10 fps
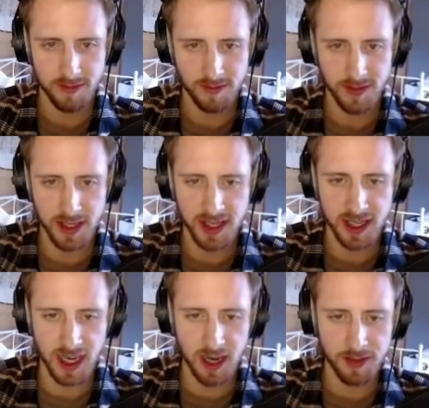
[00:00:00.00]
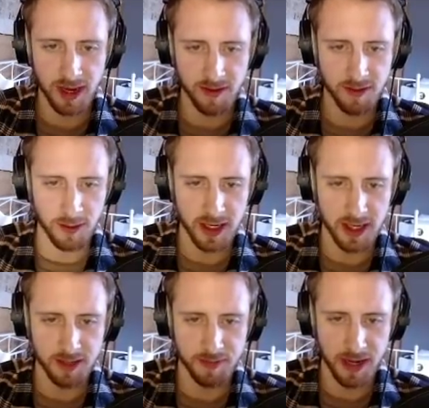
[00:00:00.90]
He slapped everyone in
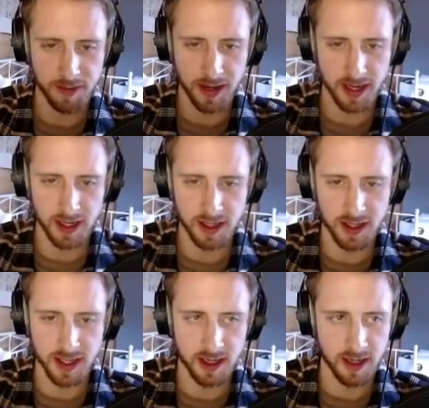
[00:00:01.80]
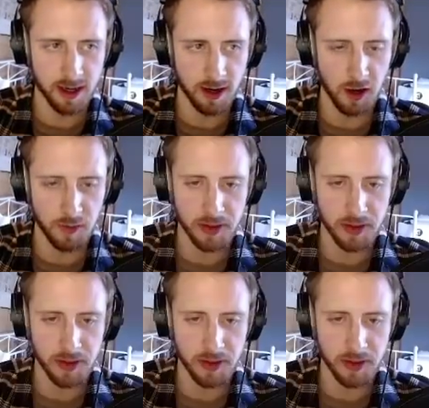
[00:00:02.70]
his backpack and just said, "Hop in,